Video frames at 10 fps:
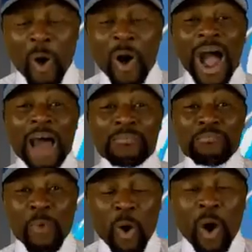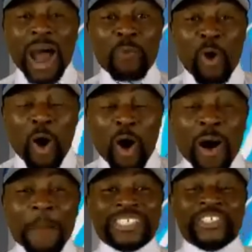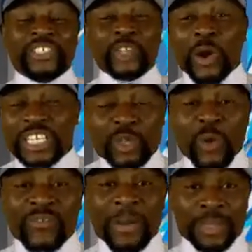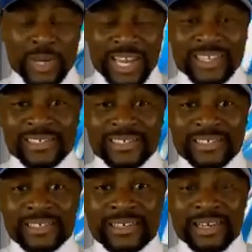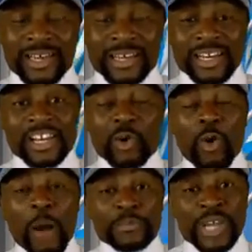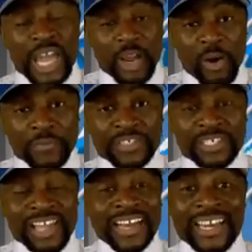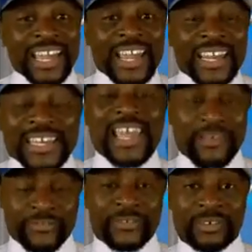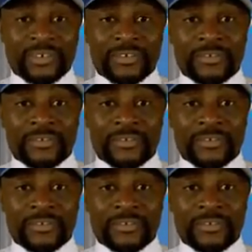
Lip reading: more and more majority of Ambazonians, They did look up to the AGovC and the ADF